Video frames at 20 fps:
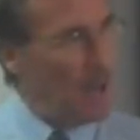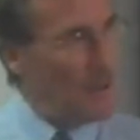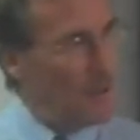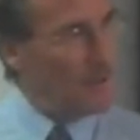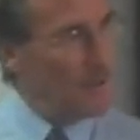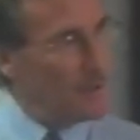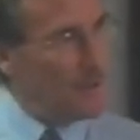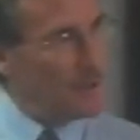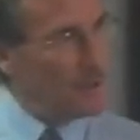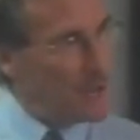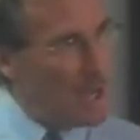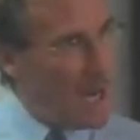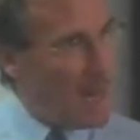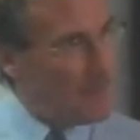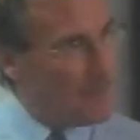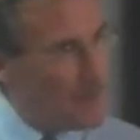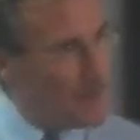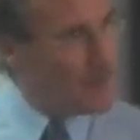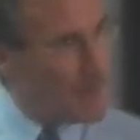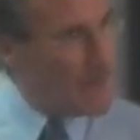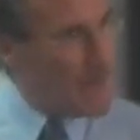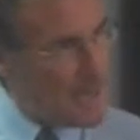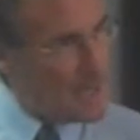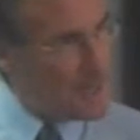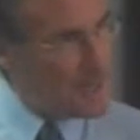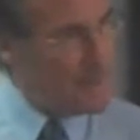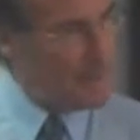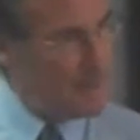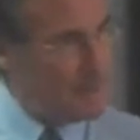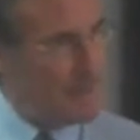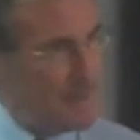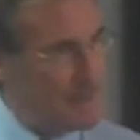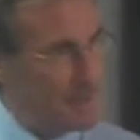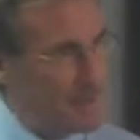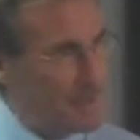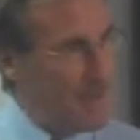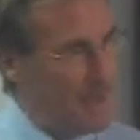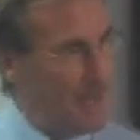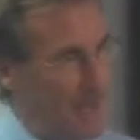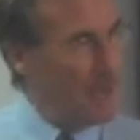help job creation in this
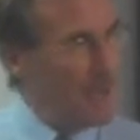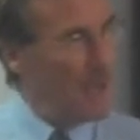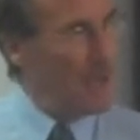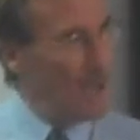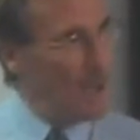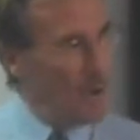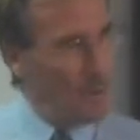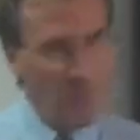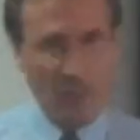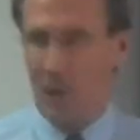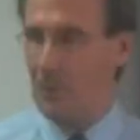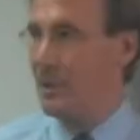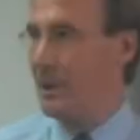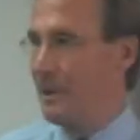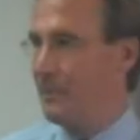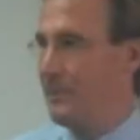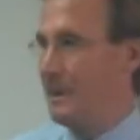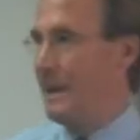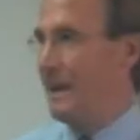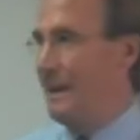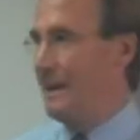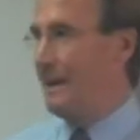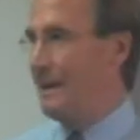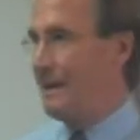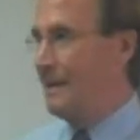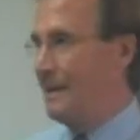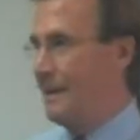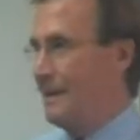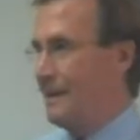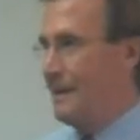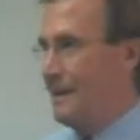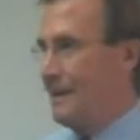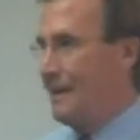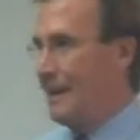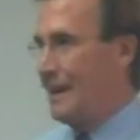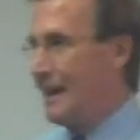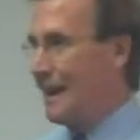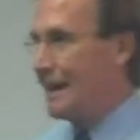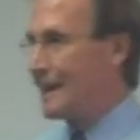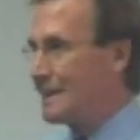state, what would it be?
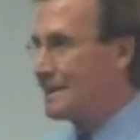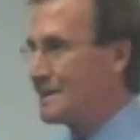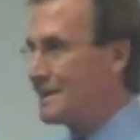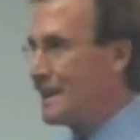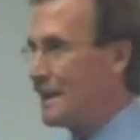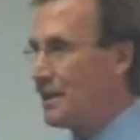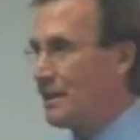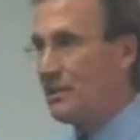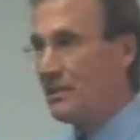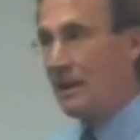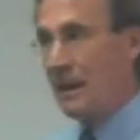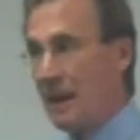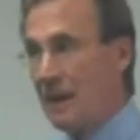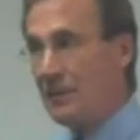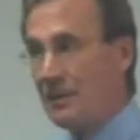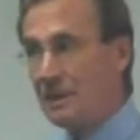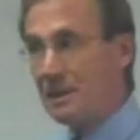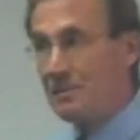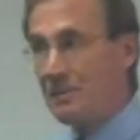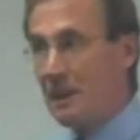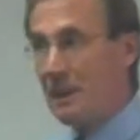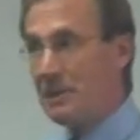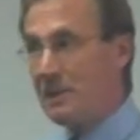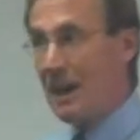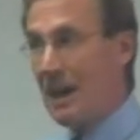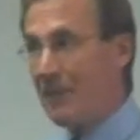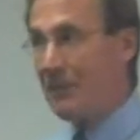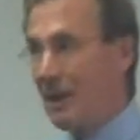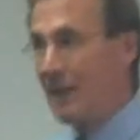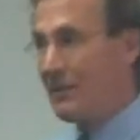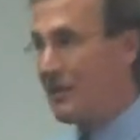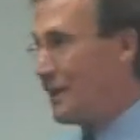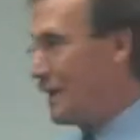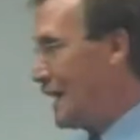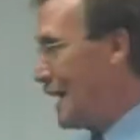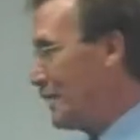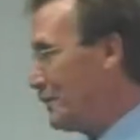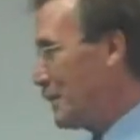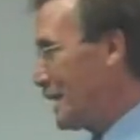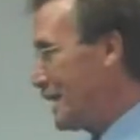And I can tell you in every speech I've given,
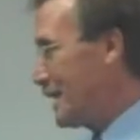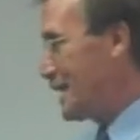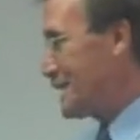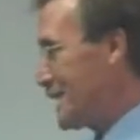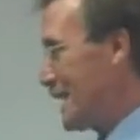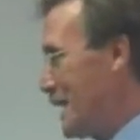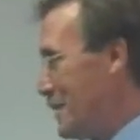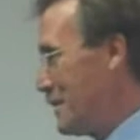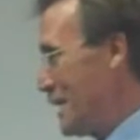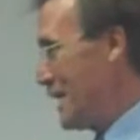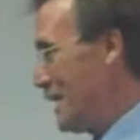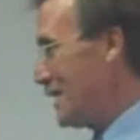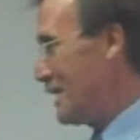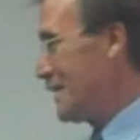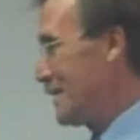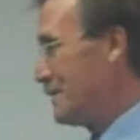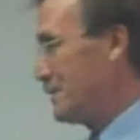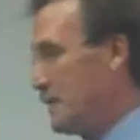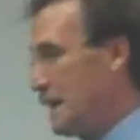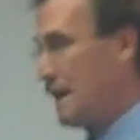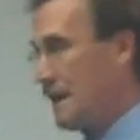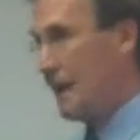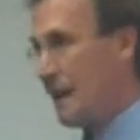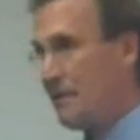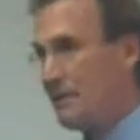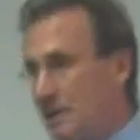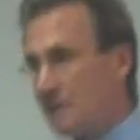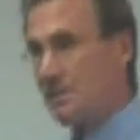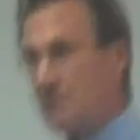not because I'm here, but in every